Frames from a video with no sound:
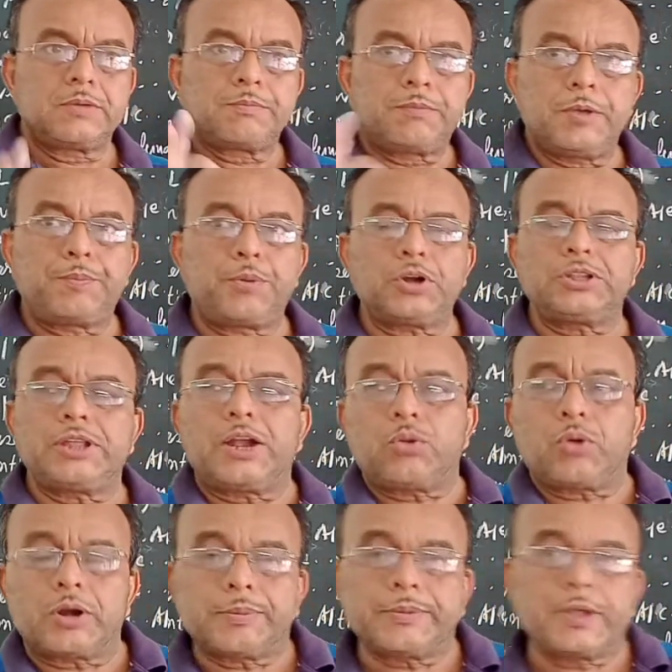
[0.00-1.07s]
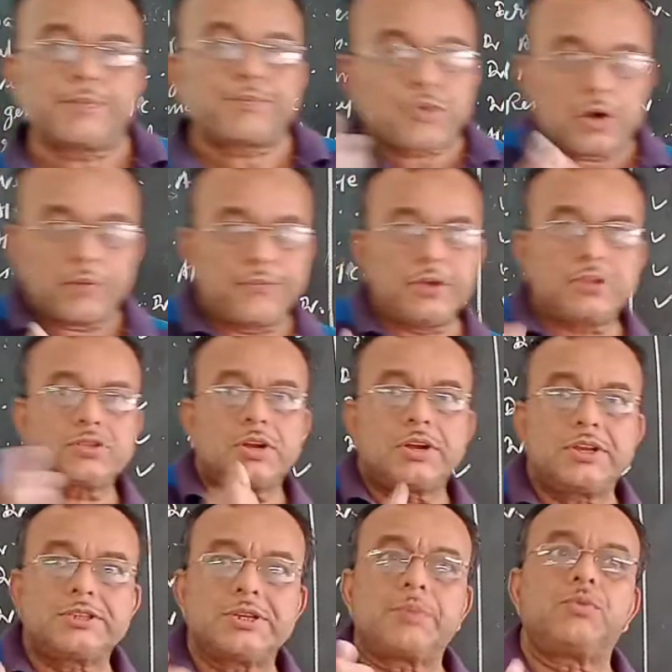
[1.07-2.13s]
before that whatever the profits or
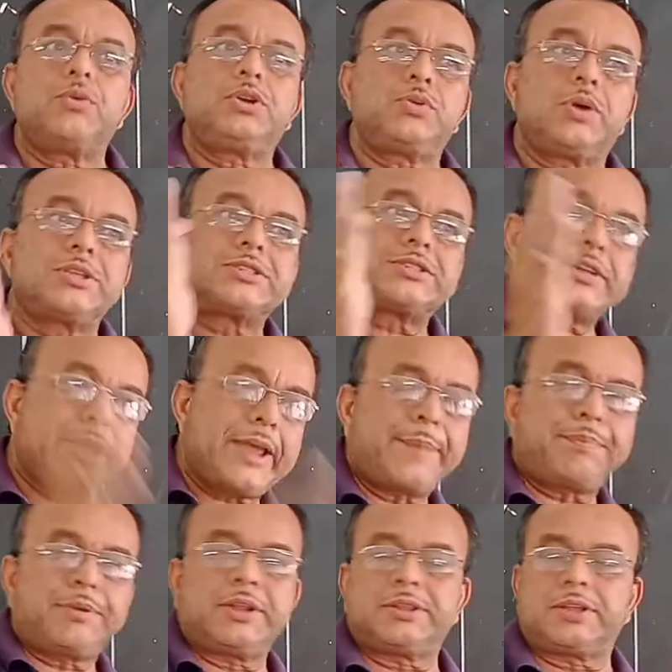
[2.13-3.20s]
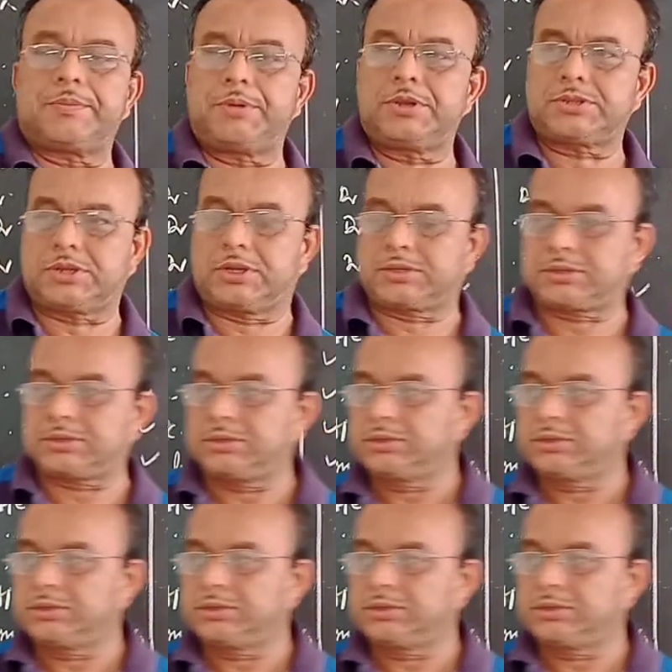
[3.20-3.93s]
reserve it was kept in the business,